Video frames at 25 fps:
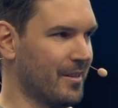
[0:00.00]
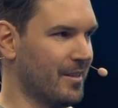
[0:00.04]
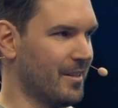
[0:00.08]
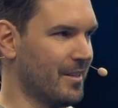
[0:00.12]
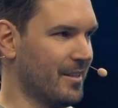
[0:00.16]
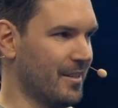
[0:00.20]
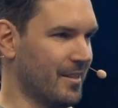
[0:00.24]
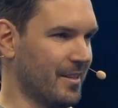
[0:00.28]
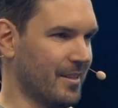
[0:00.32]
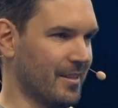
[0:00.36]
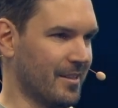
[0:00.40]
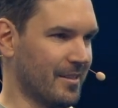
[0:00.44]

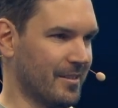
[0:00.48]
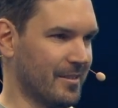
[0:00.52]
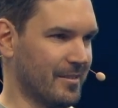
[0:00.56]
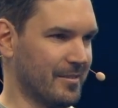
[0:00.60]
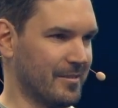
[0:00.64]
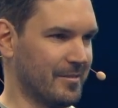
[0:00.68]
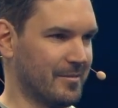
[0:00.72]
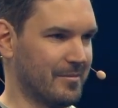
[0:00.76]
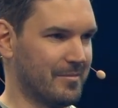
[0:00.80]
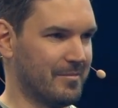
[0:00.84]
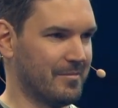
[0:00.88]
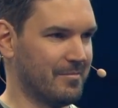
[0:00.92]

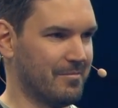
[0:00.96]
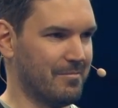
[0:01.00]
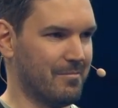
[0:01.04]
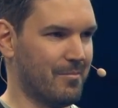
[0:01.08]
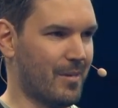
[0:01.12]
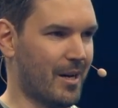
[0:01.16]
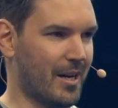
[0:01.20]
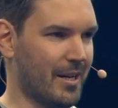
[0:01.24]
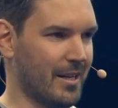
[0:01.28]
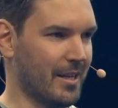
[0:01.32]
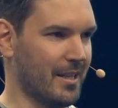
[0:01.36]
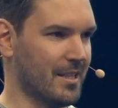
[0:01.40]
uh,
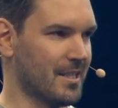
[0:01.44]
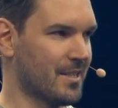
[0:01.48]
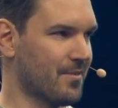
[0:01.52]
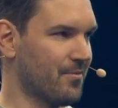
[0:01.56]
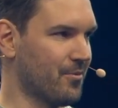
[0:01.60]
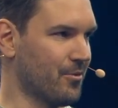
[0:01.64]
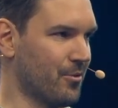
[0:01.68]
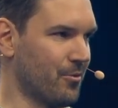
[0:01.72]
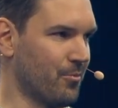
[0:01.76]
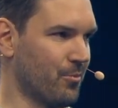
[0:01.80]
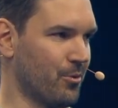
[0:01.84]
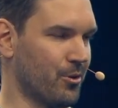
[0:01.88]
minds
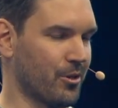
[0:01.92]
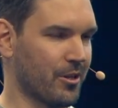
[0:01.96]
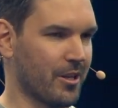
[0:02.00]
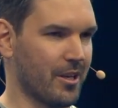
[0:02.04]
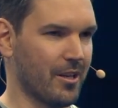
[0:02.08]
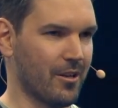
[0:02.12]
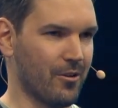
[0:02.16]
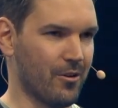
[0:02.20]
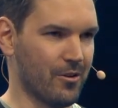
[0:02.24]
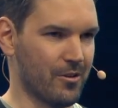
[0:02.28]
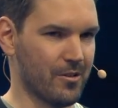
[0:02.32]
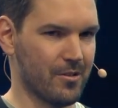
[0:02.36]
for
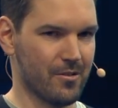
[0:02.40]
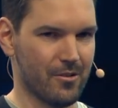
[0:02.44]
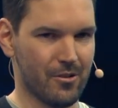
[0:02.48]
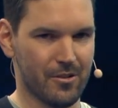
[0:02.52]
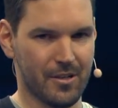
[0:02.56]
working on,